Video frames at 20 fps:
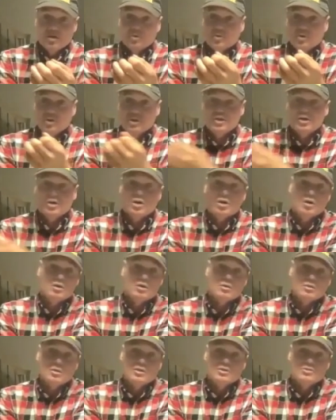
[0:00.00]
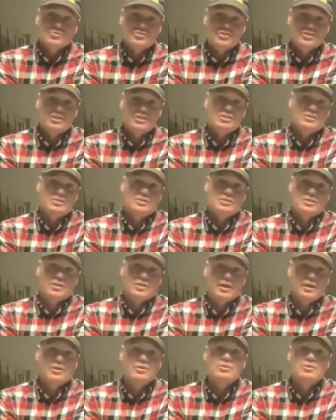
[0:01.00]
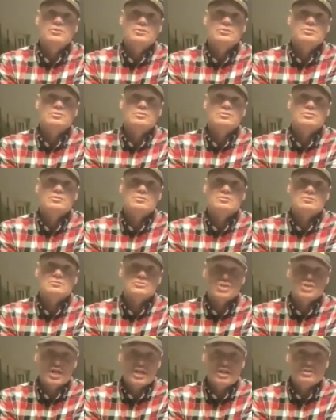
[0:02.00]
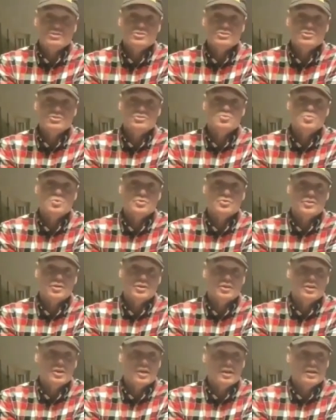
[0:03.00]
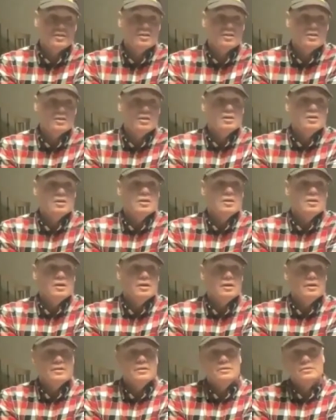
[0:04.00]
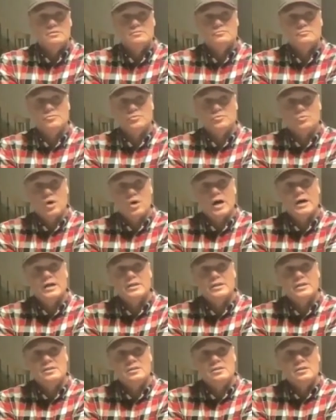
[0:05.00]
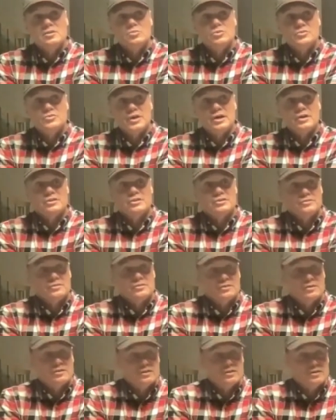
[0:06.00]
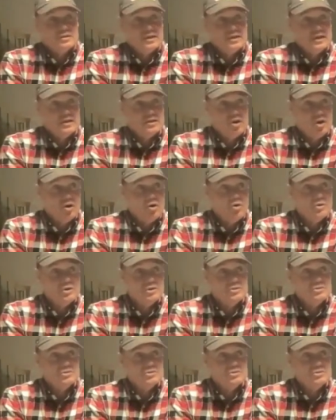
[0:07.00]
We are seeing inherent changes within a variety without at all